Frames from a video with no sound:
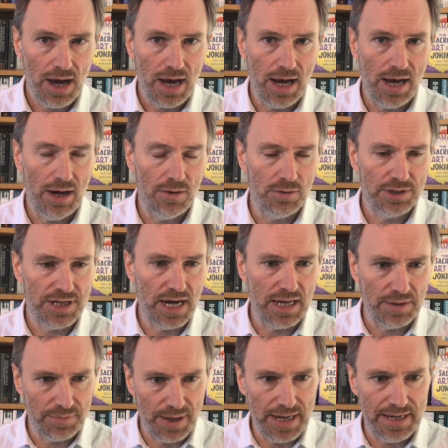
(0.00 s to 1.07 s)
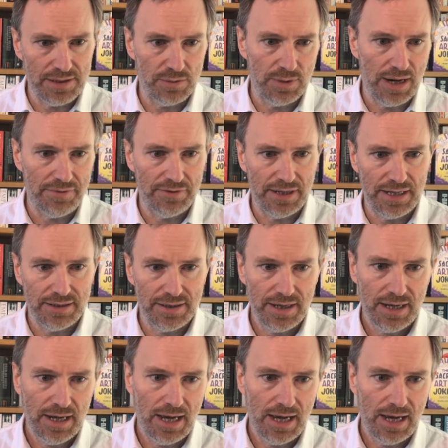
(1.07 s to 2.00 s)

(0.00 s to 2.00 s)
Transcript: or shelling peas or whatever it is